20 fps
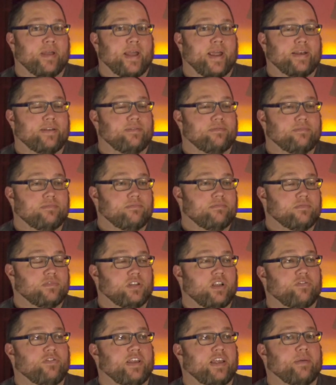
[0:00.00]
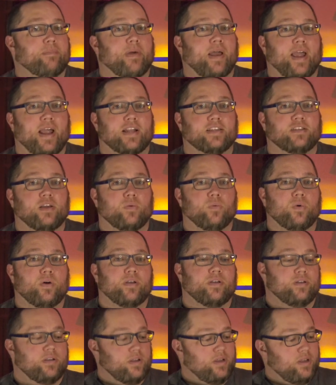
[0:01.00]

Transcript: I'd love to get my hands on one.